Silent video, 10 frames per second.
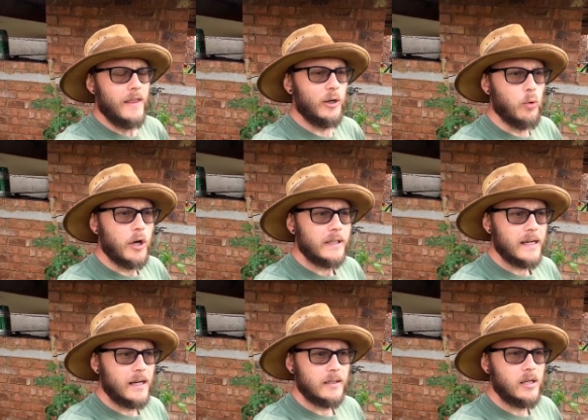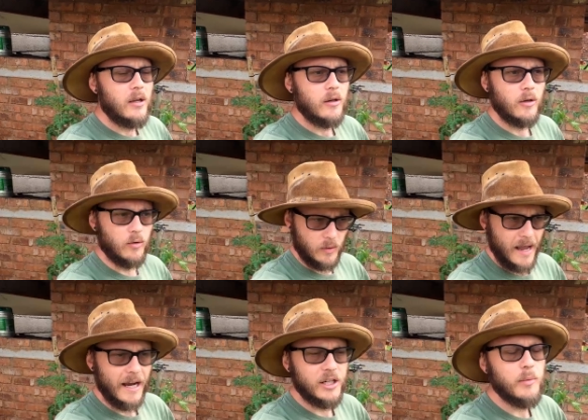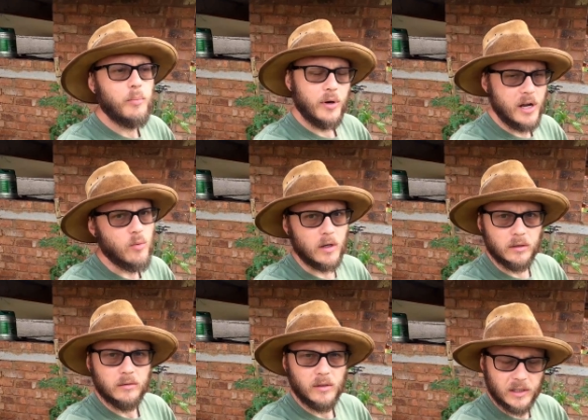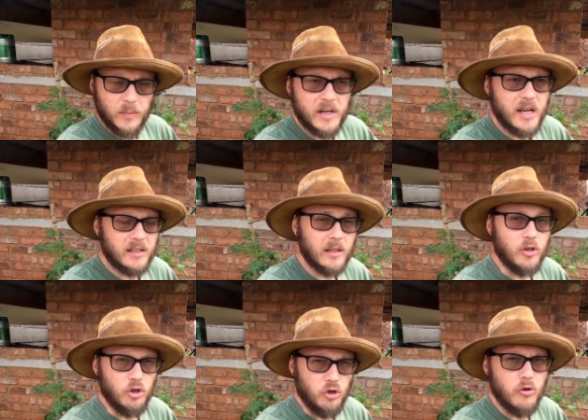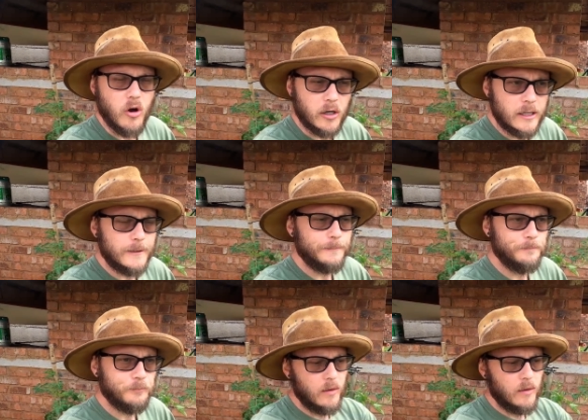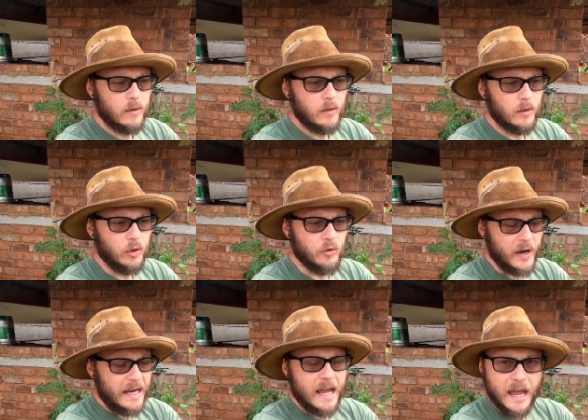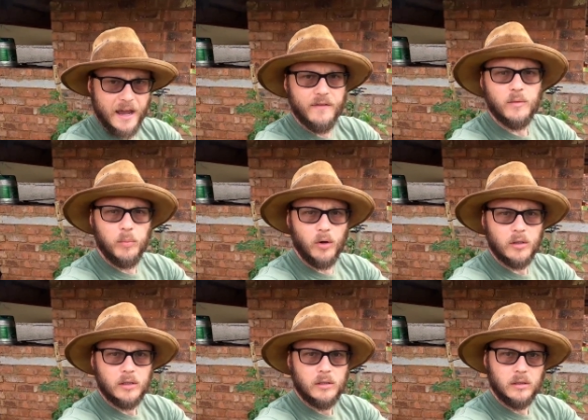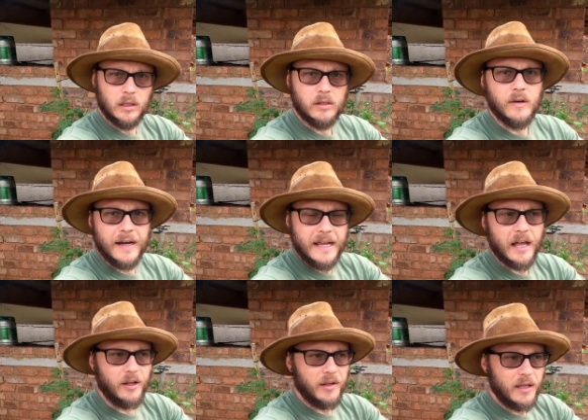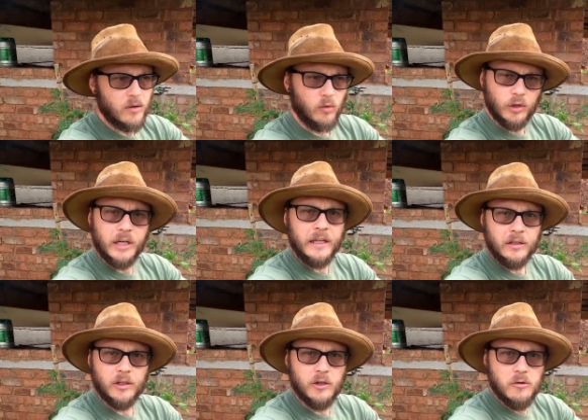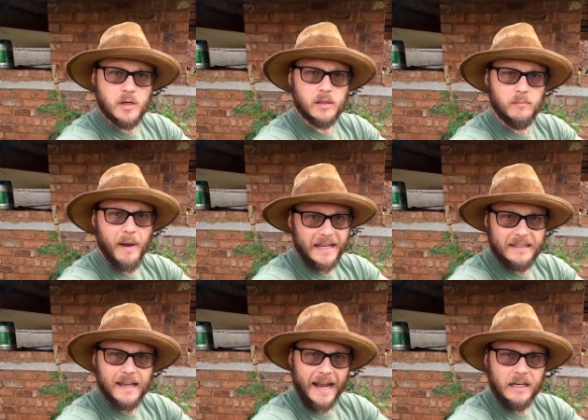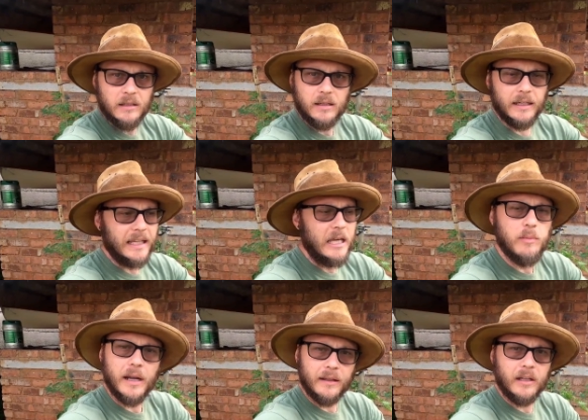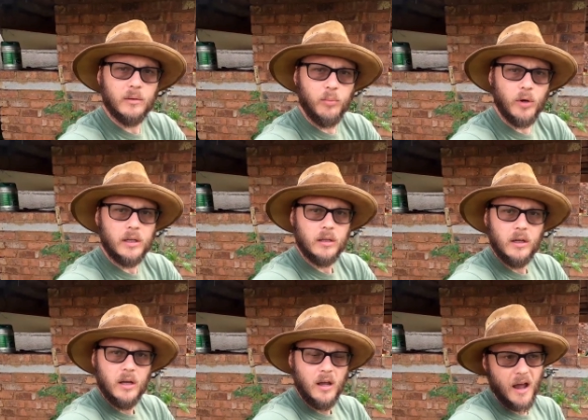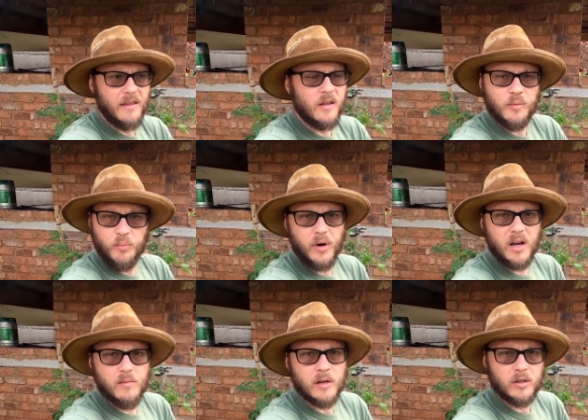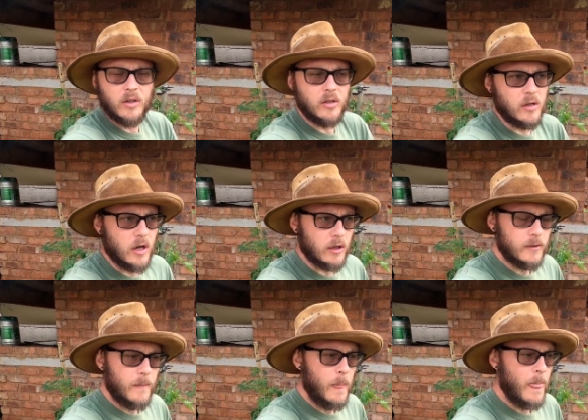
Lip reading: That worked out actually pretty well, especially as a new gardener. You already have the plants, it's already healthy. All you need to do is maintain it and keep it at that point, and then you're pretty much good to go.